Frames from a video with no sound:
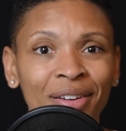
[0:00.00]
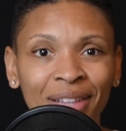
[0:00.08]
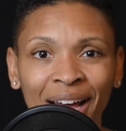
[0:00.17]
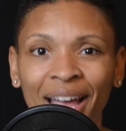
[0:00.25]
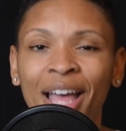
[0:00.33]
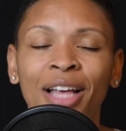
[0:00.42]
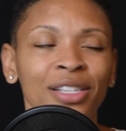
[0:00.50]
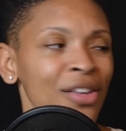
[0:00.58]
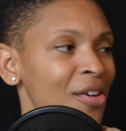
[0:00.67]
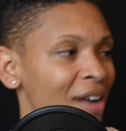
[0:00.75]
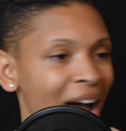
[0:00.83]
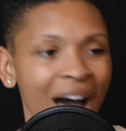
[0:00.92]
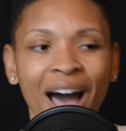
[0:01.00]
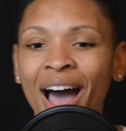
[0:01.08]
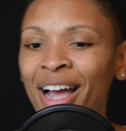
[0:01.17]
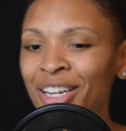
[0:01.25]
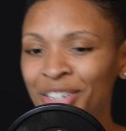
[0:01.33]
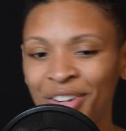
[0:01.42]
Like, so your
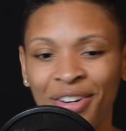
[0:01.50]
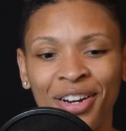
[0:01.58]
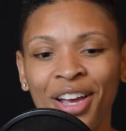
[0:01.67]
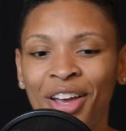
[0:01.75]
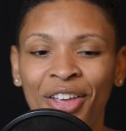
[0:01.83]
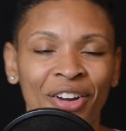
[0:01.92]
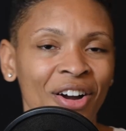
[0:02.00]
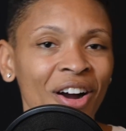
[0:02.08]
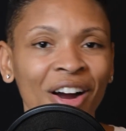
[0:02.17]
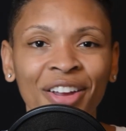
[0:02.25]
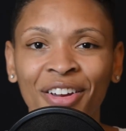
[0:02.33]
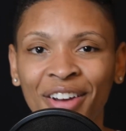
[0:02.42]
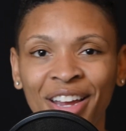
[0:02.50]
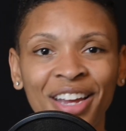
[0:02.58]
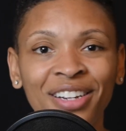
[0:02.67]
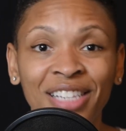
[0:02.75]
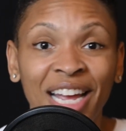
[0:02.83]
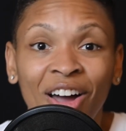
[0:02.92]
eyes, your heart, your
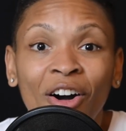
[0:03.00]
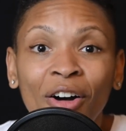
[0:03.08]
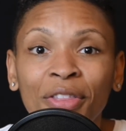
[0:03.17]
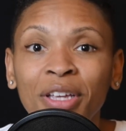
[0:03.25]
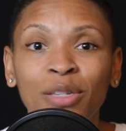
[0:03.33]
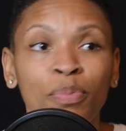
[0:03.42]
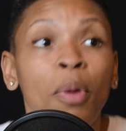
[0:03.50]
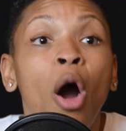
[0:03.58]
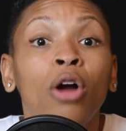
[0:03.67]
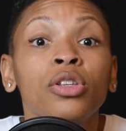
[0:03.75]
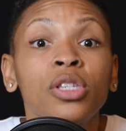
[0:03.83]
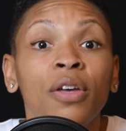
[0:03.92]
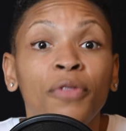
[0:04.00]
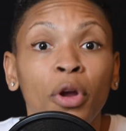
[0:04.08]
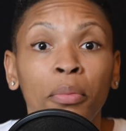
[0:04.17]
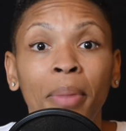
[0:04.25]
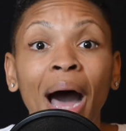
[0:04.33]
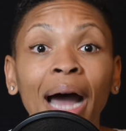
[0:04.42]
ears, like all these parts of your
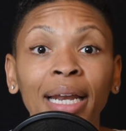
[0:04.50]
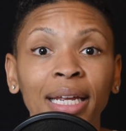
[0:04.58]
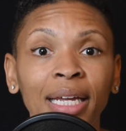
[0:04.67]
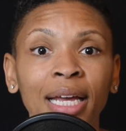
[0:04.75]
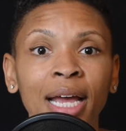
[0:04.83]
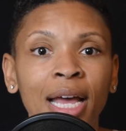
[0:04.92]
body,